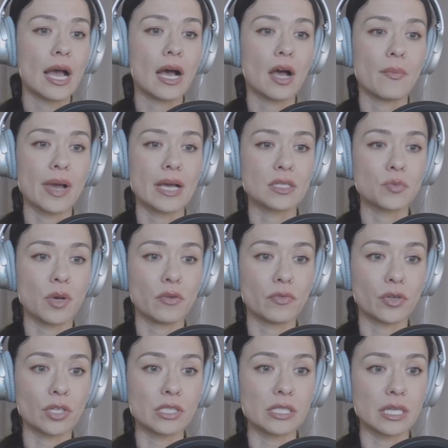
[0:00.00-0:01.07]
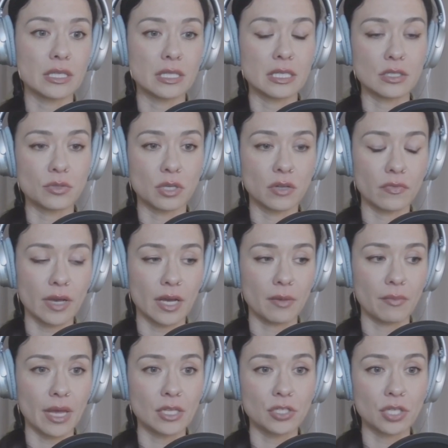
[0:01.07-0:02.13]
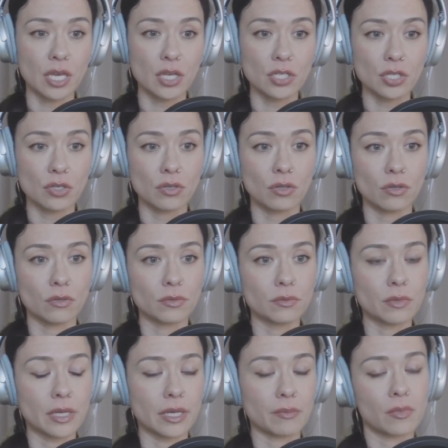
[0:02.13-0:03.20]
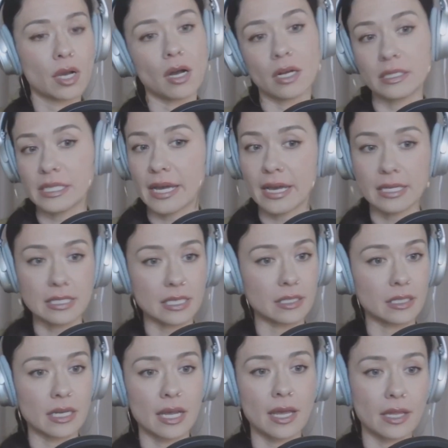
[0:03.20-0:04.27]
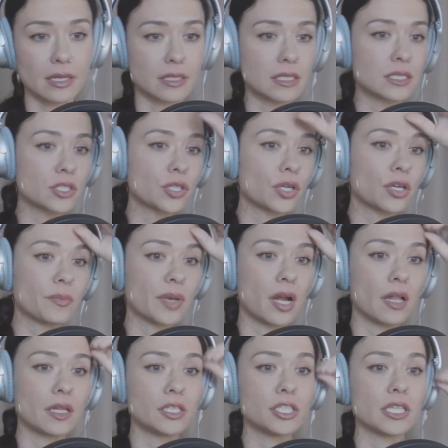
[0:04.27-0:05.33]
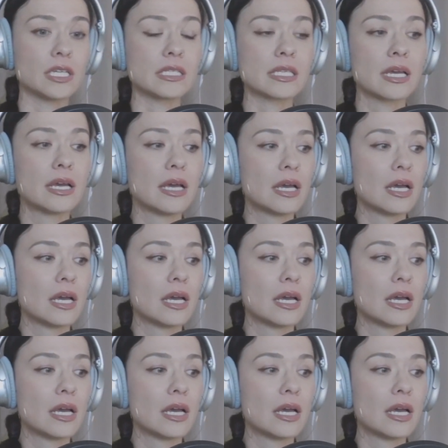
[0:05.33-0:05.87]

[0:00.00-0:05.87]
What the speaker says: as well versed in these sort of educational contexts and terminologies,